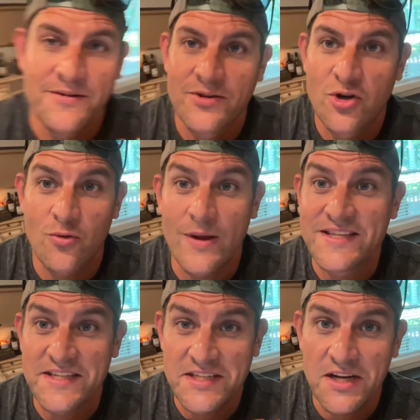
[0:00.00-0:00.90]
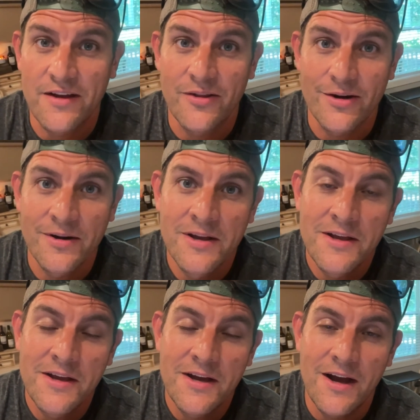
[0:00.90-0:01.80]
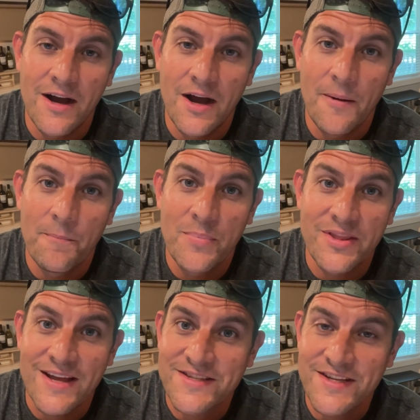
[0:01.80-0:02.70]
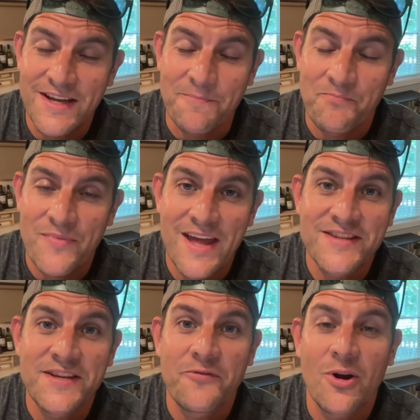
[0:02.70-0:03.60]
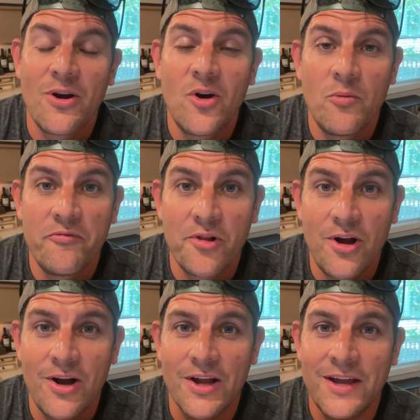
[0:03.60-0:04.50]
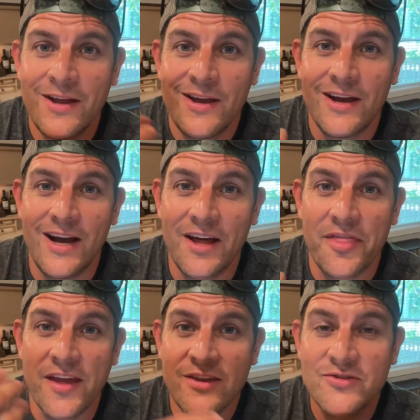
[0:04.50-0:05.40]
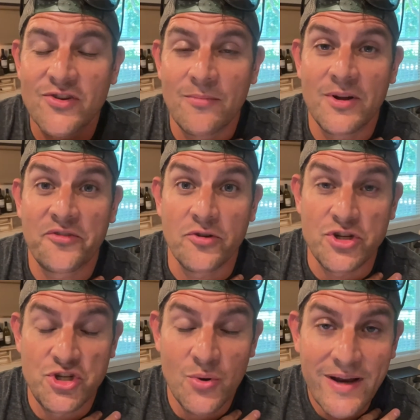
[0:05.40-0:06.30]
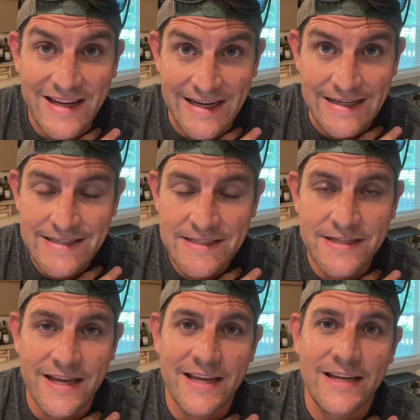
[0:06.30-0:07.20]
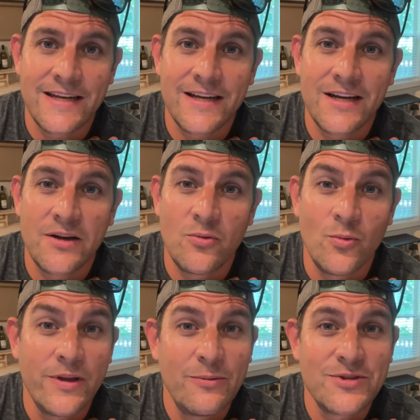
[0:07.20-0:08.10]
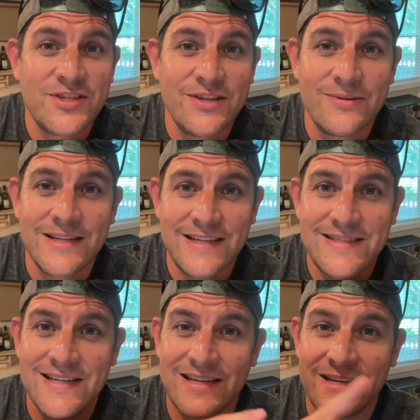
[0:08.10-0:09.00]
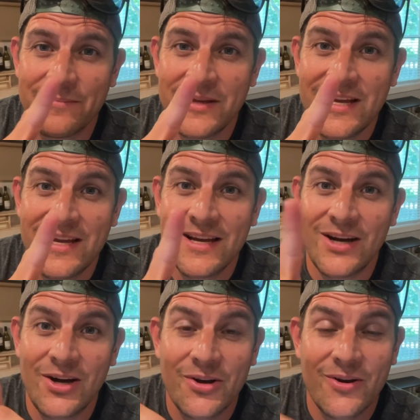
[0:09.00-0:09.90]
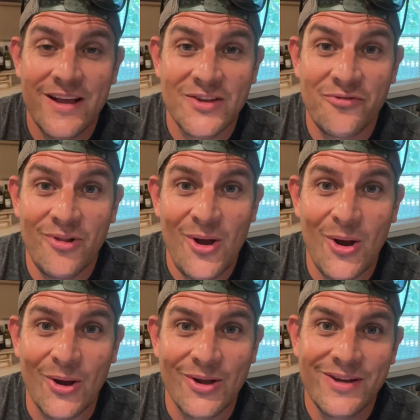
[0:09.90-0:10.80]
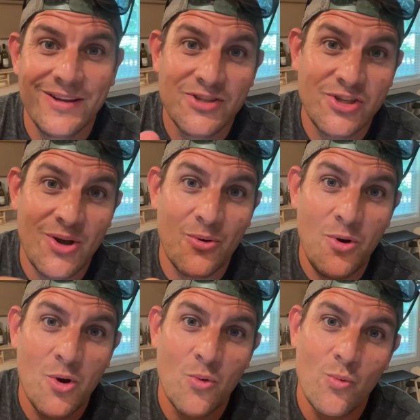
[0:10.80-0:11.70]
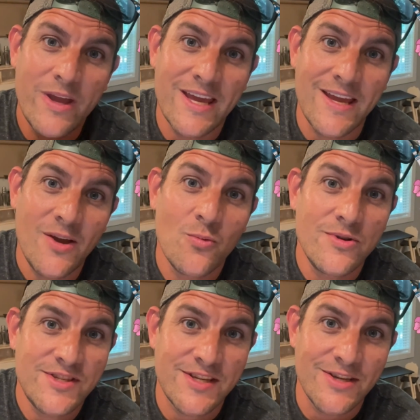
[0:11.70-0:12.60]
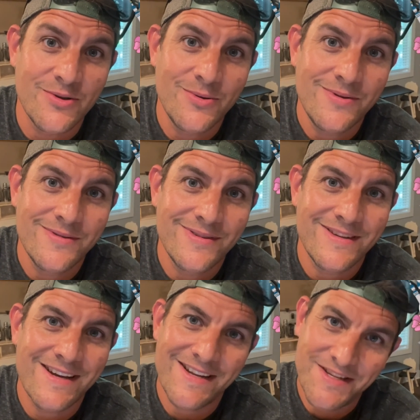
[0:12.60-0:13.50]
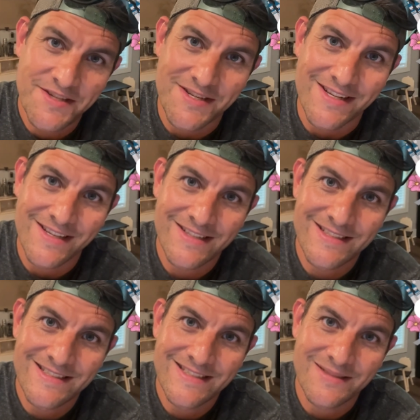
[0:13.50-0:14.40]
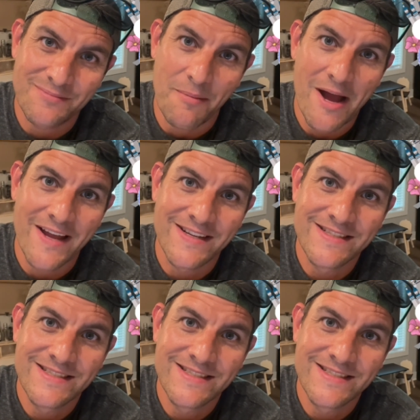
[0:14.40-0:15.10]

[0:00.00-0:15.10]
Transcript: crazy toddler. But that's it. That is it for our home vlog. Thank you so much for joining us, and we will see you next time on our next vlog. So we will see you at Disney. Bye-bye.